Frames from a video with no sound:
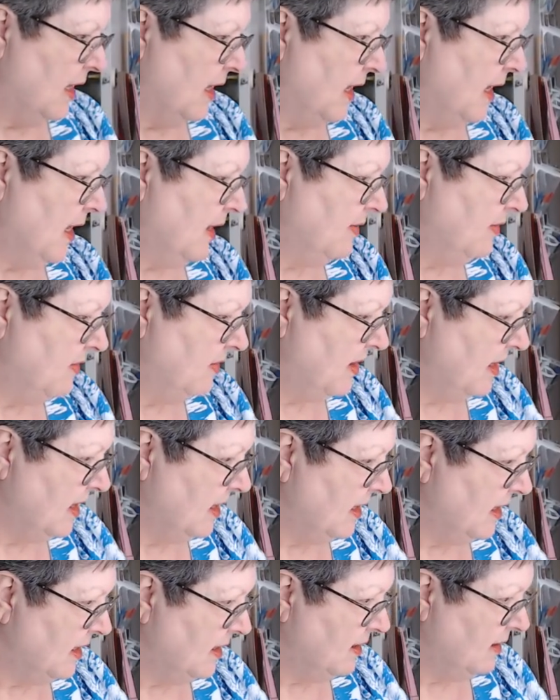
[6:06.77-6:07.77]
And
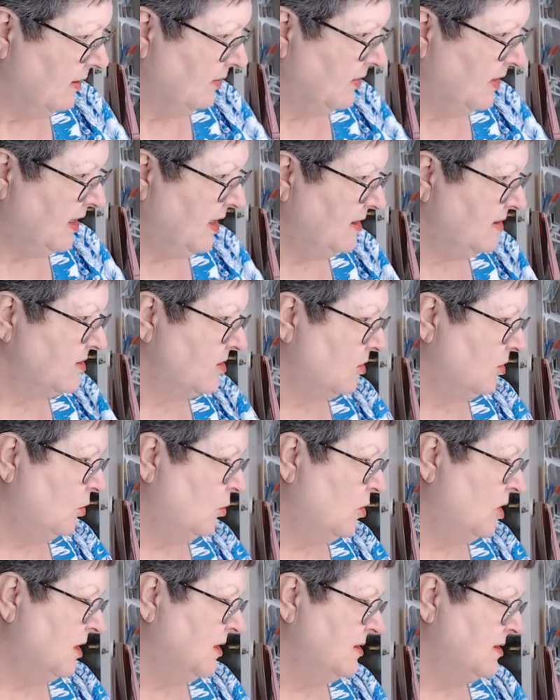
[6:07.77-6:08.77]
then these are the
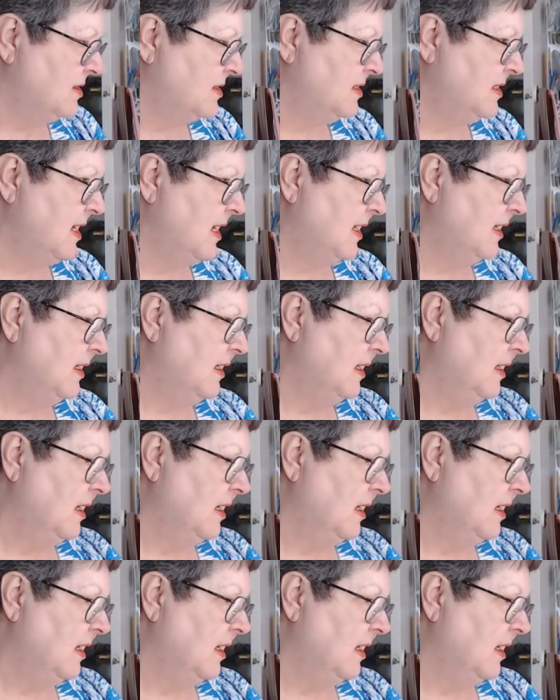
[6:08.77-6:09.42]
ones that